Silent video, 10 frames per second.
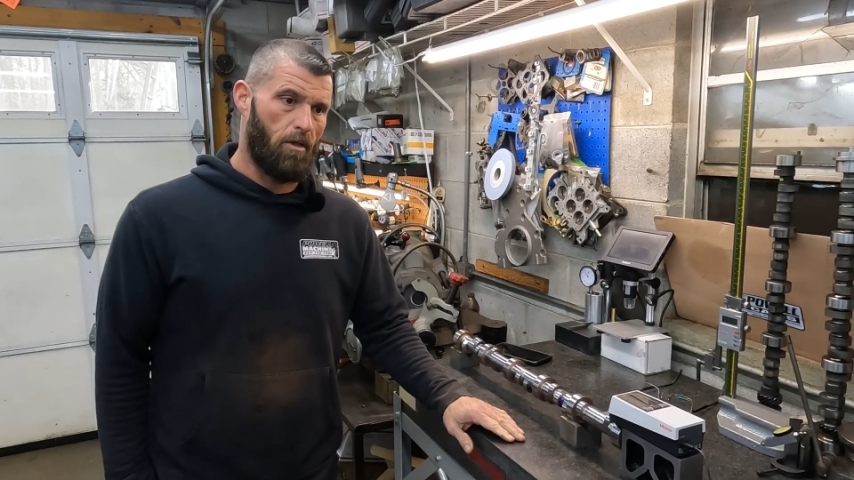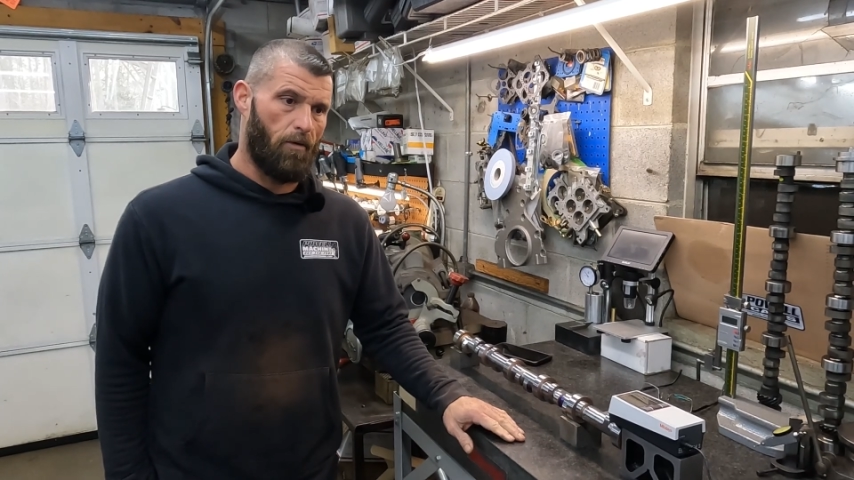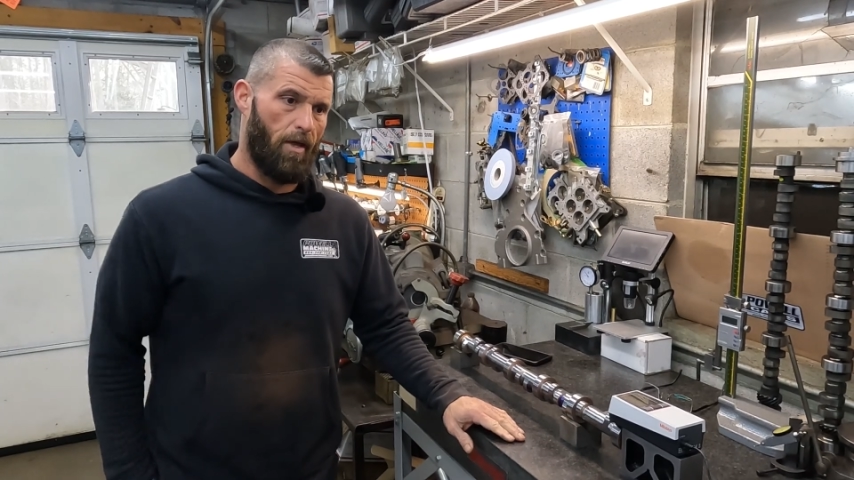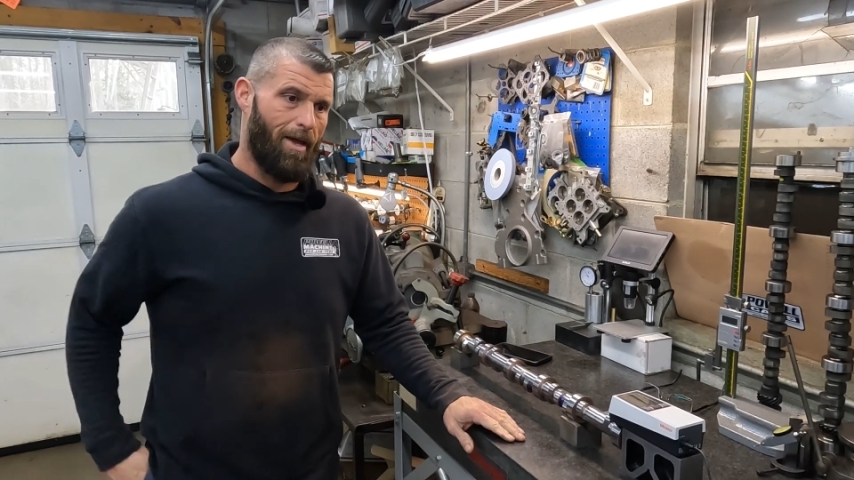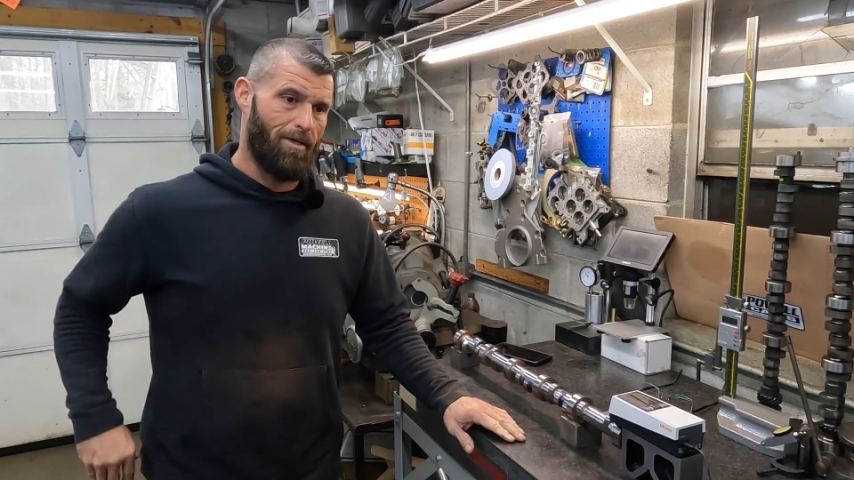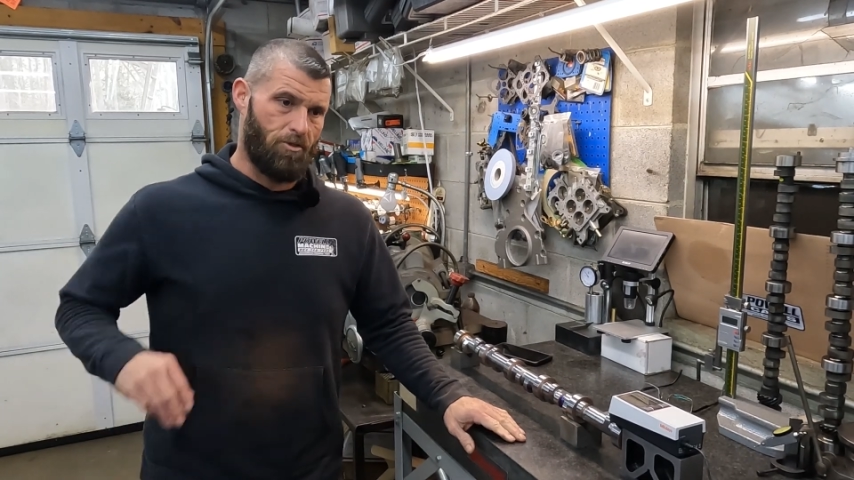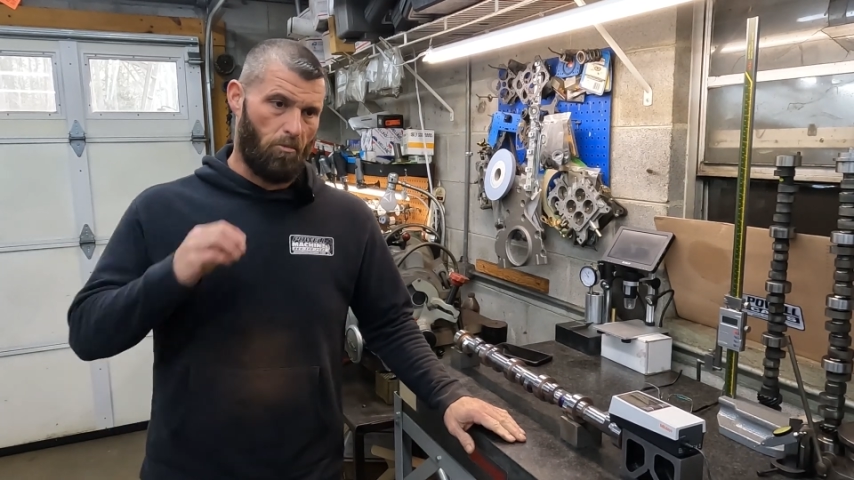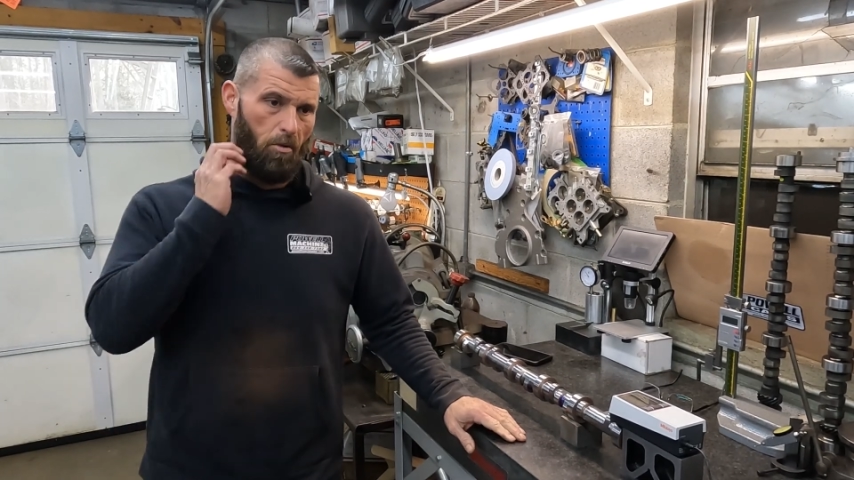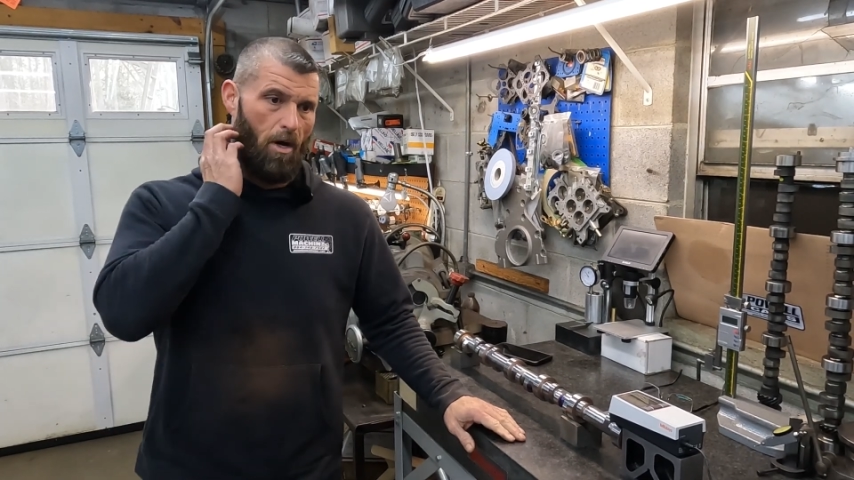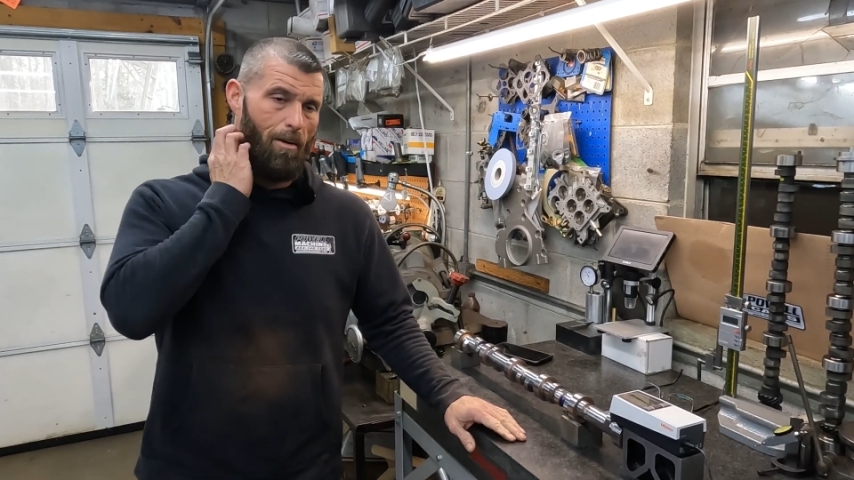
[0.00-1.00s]
you know, they had
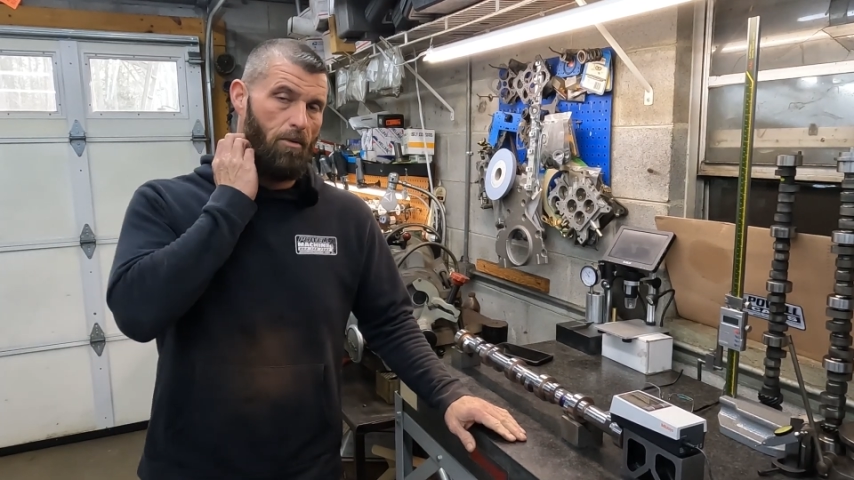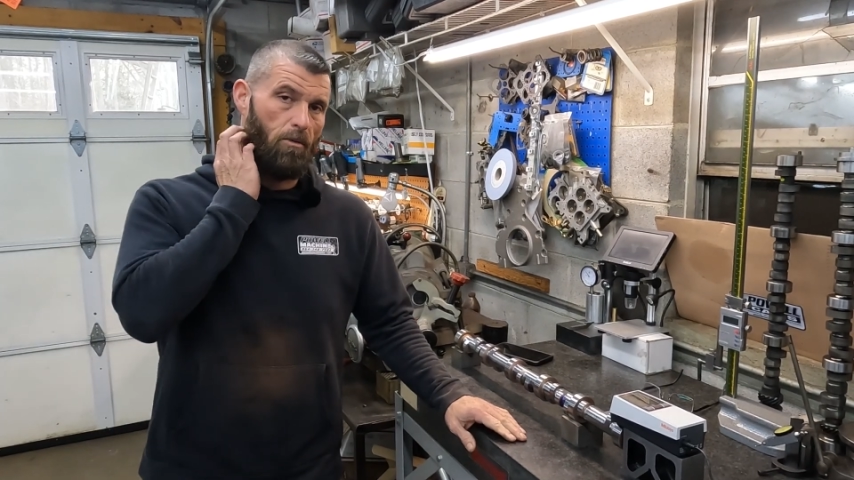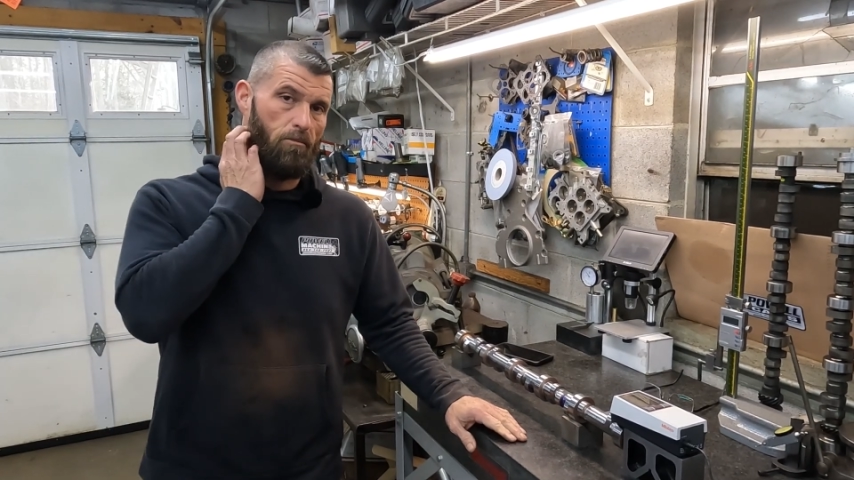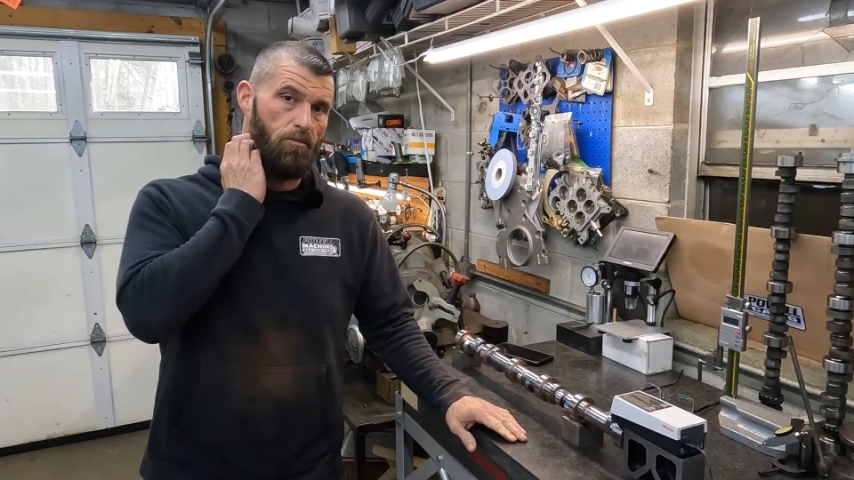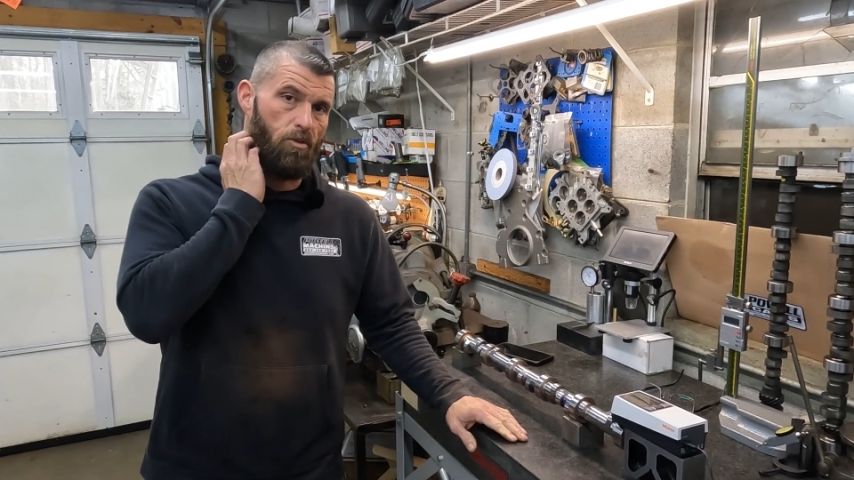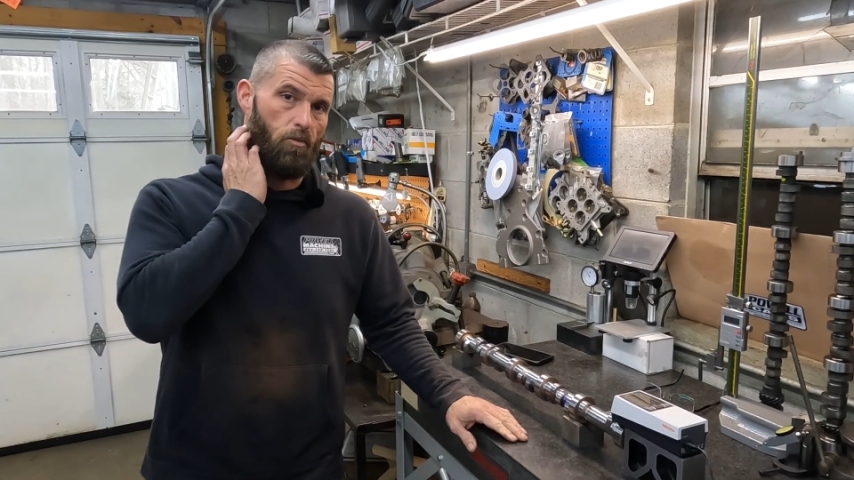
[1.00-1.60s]
some problems